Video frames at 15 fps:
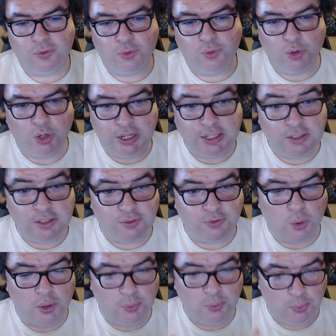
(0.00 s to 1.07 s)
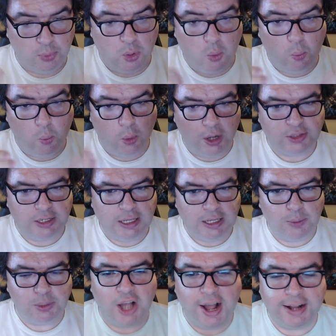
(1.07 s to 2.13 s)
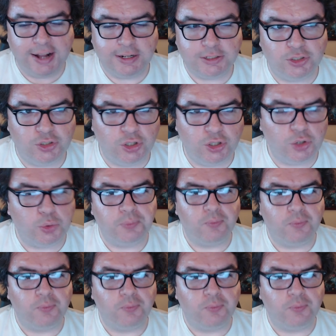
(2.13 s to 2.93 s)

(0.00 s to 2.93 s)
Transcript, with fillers: for his for the work that he was hired to do